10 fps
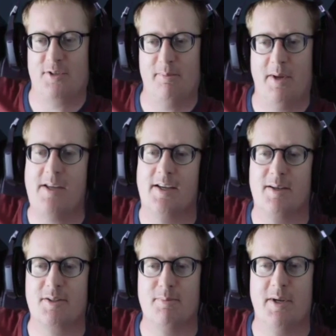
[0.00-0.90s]
have to make
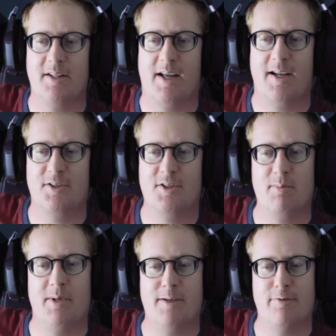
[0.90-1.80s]
it to make that
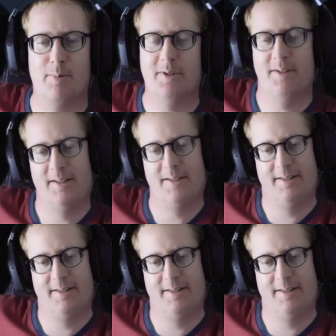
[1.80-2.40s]
actually believable?